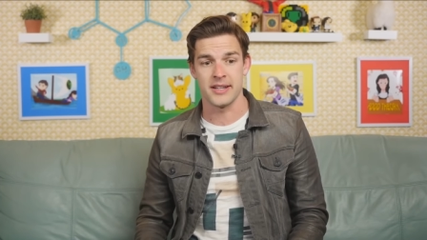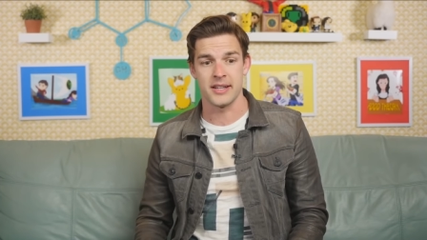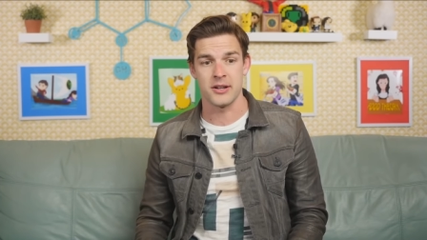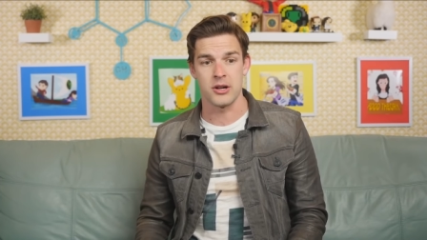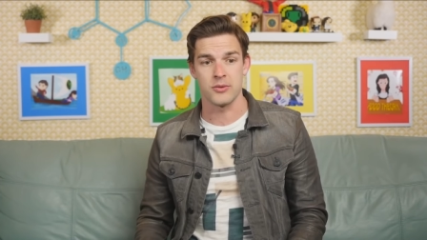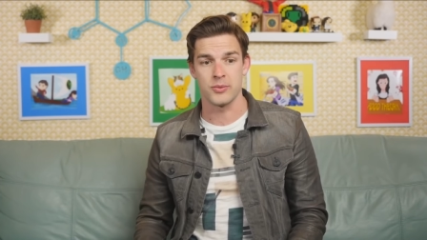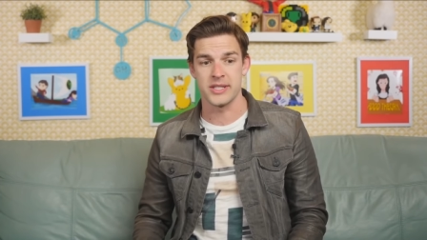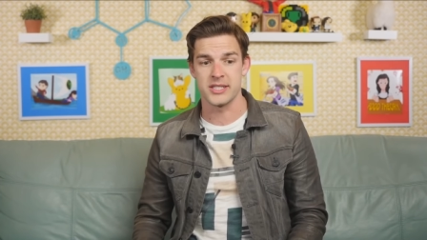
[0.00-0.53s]
and
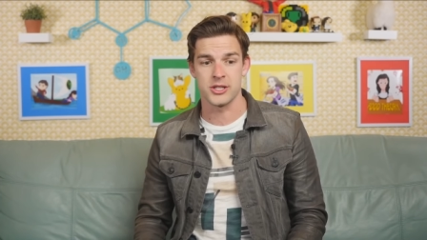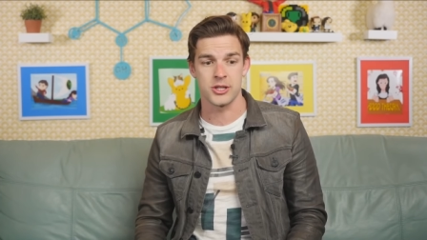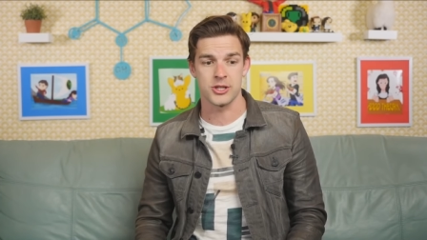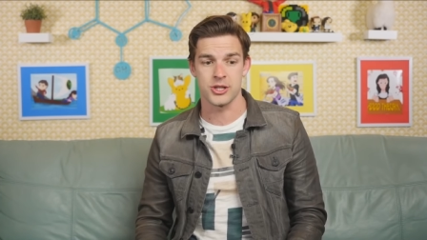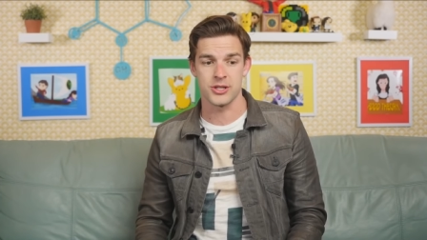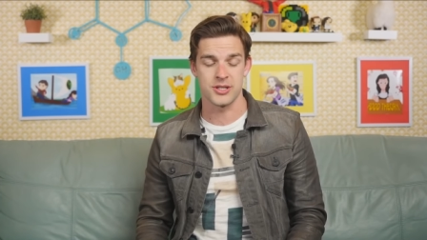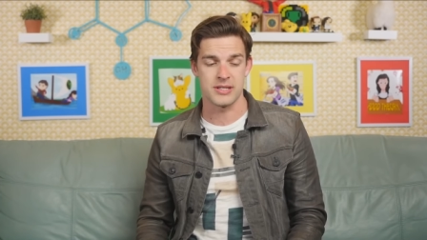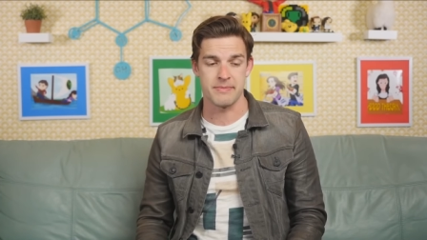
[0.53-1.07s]
our
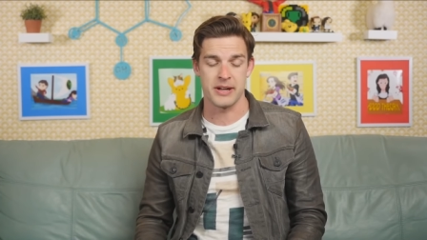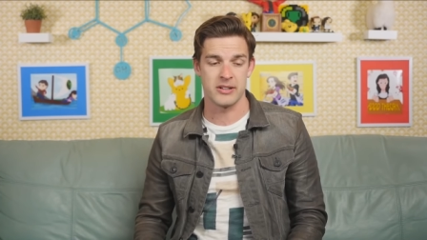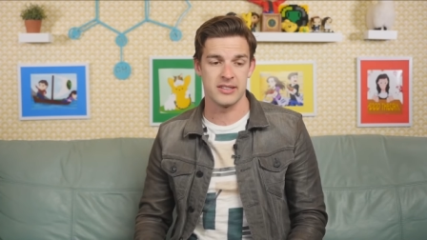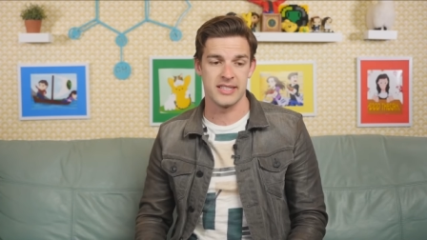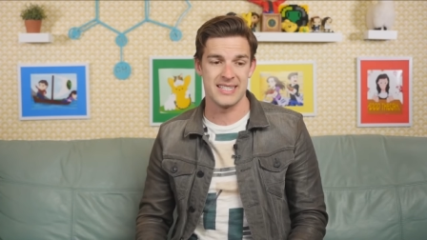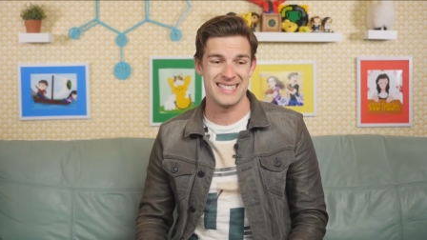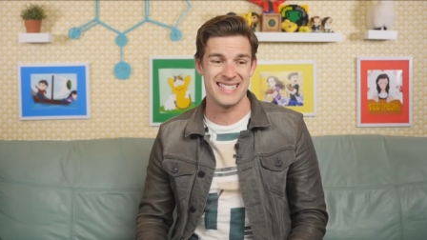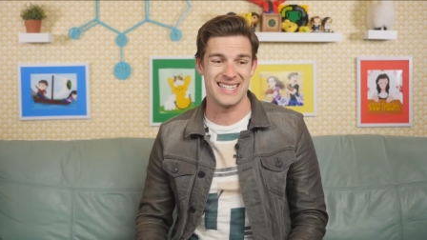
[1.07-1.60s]
researchers
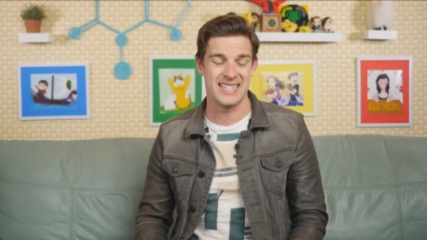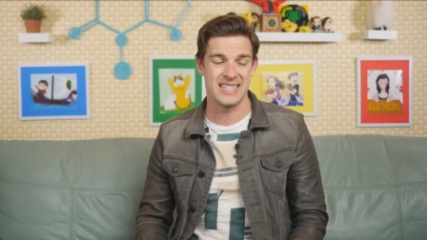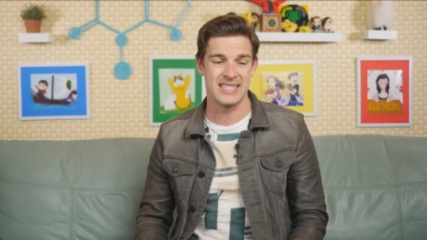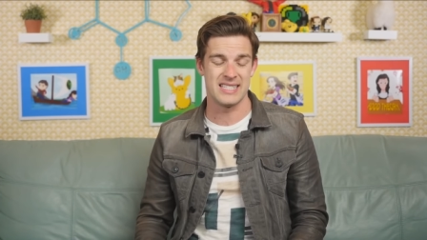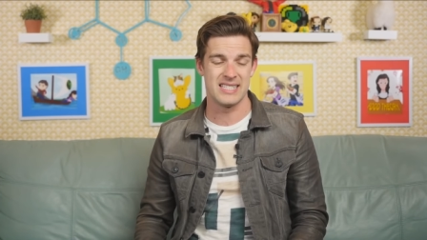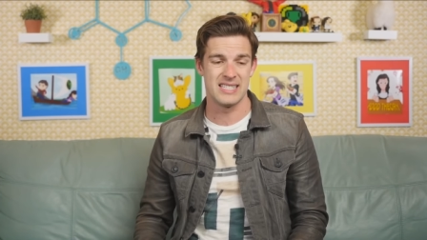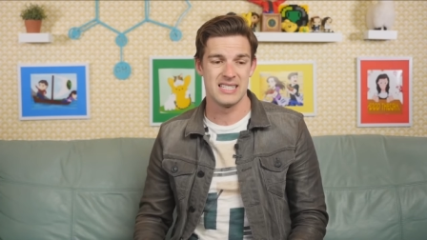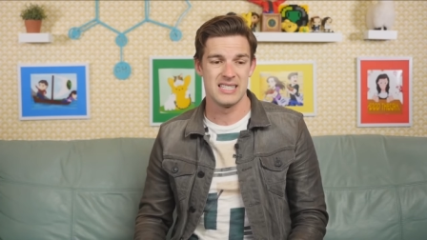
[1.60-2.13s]
apparently
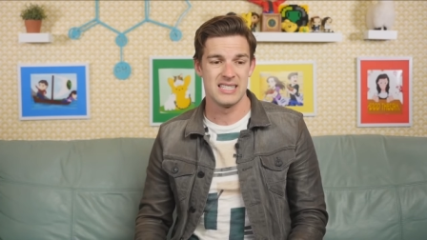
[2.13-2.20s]
didn't.